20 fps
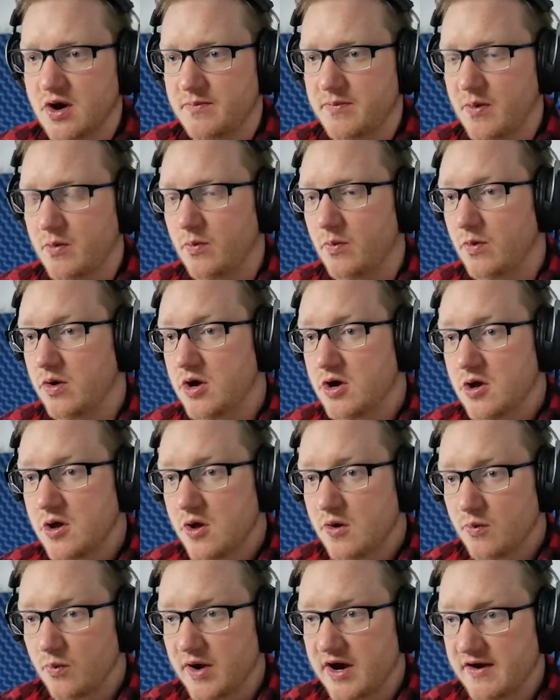but
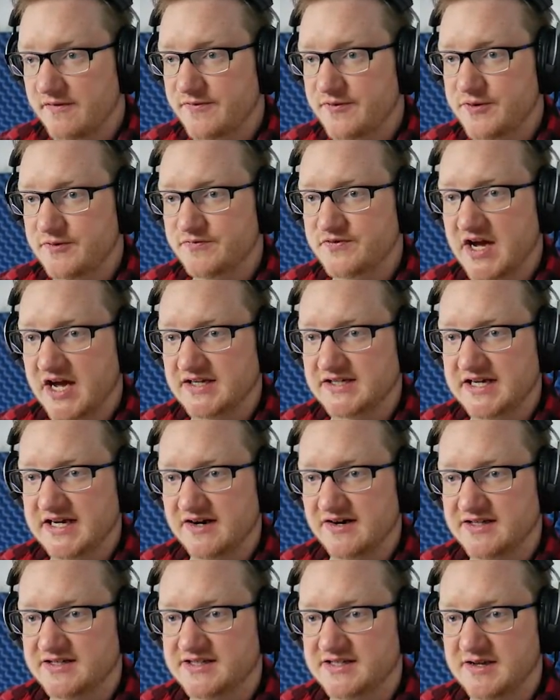whatever you've done here
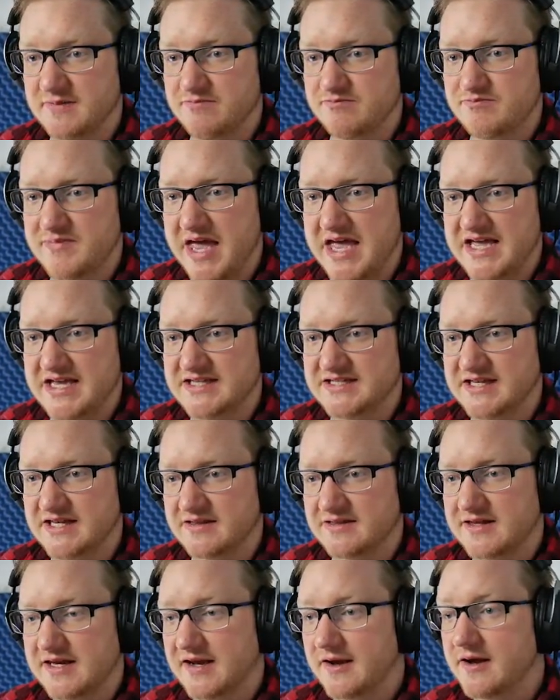is an amazing thing.